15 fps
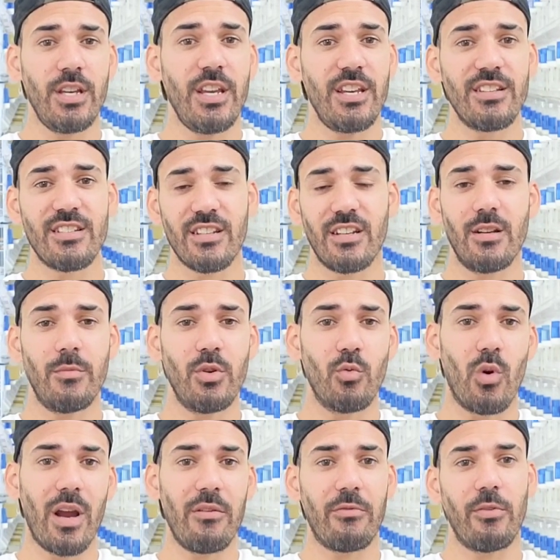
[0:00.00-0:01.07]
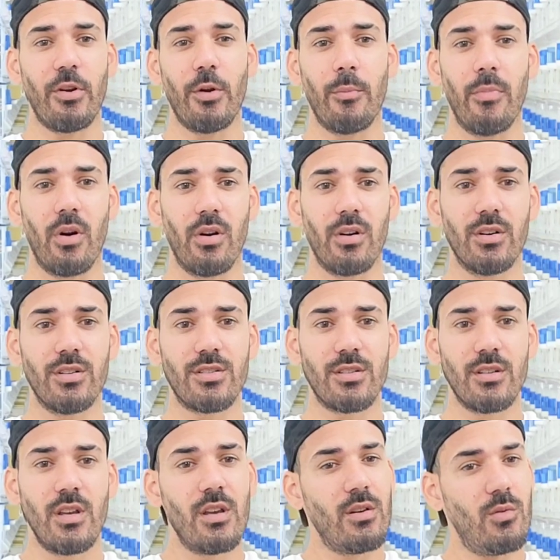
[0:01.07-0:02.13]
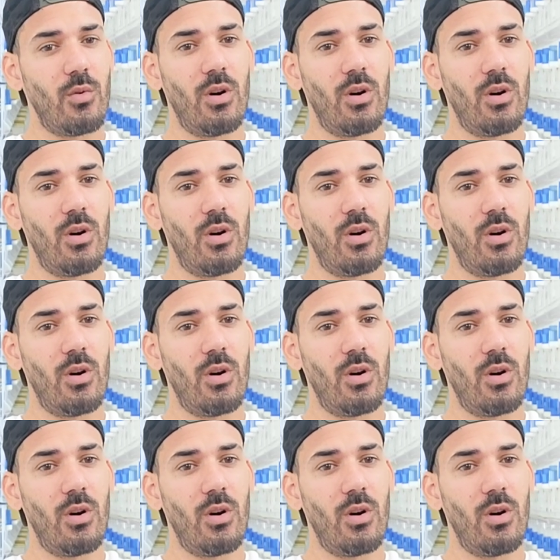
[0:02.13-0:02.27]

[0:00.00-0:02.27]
Is it going to be right for your birds?